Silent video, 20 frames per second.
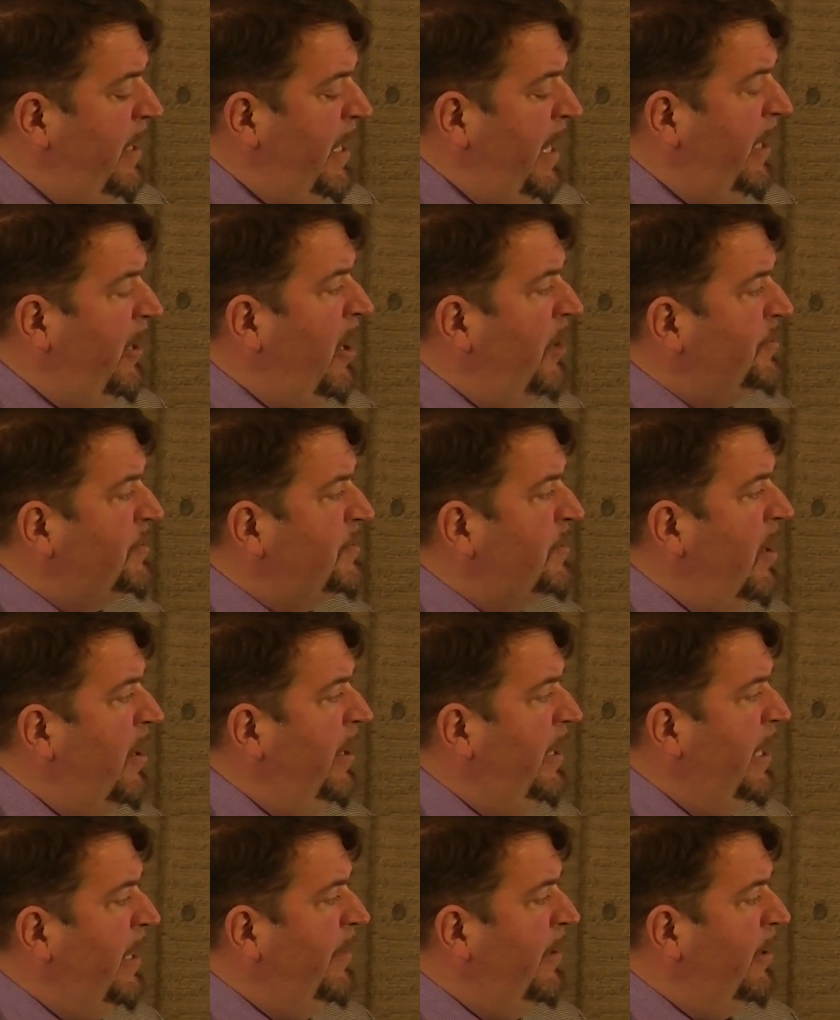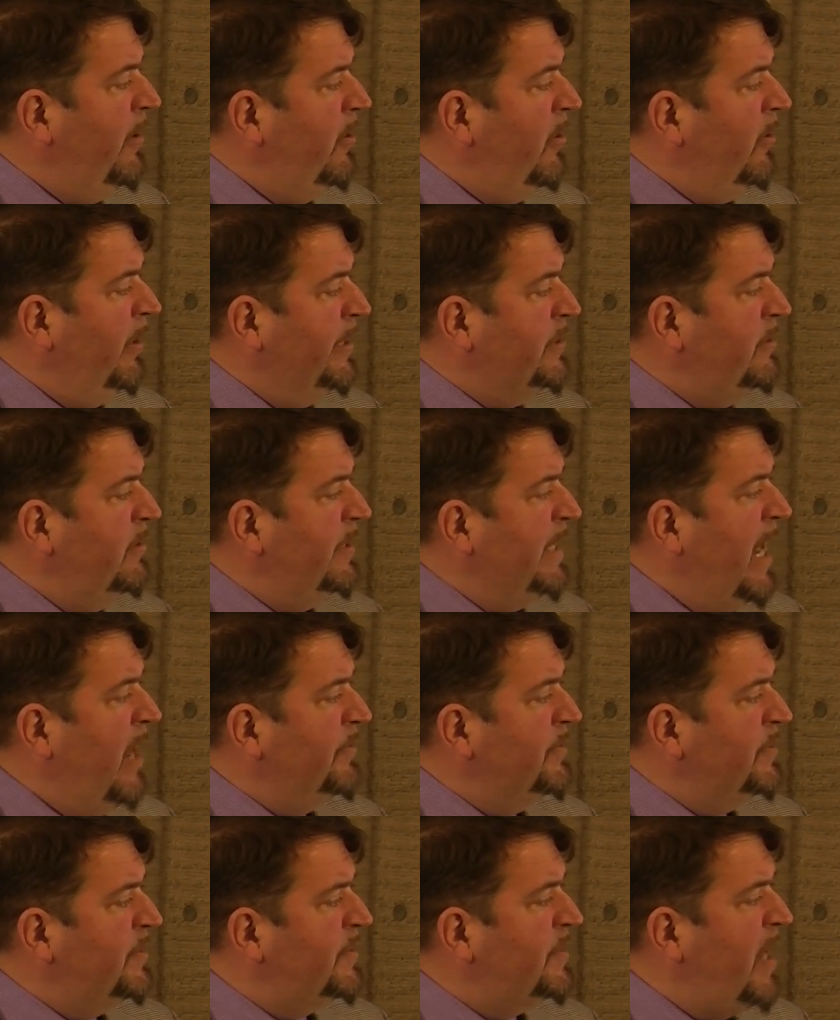And it all started in the early
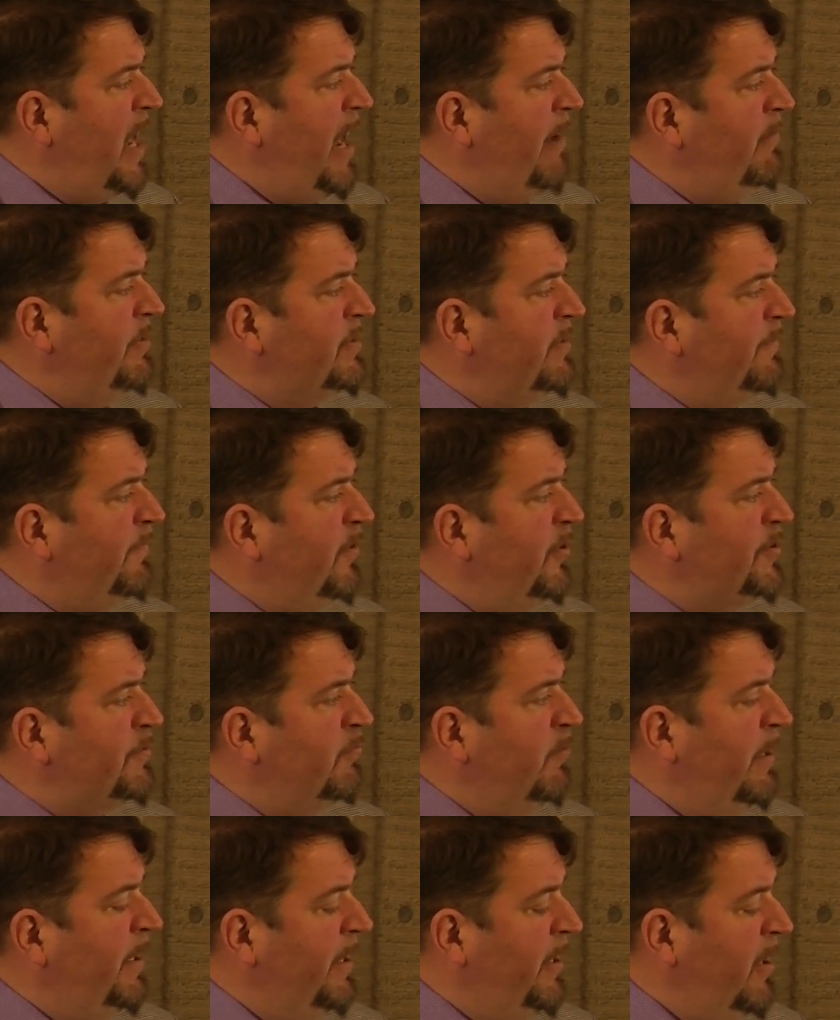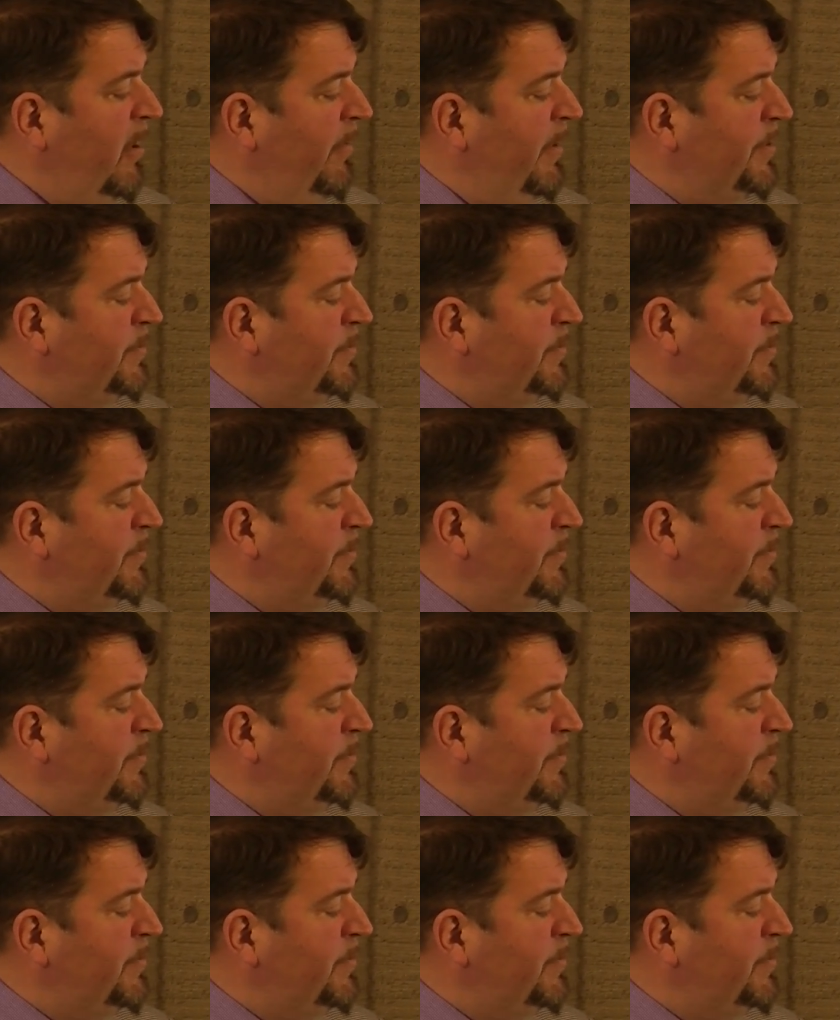2000s. Sky was the first one to go.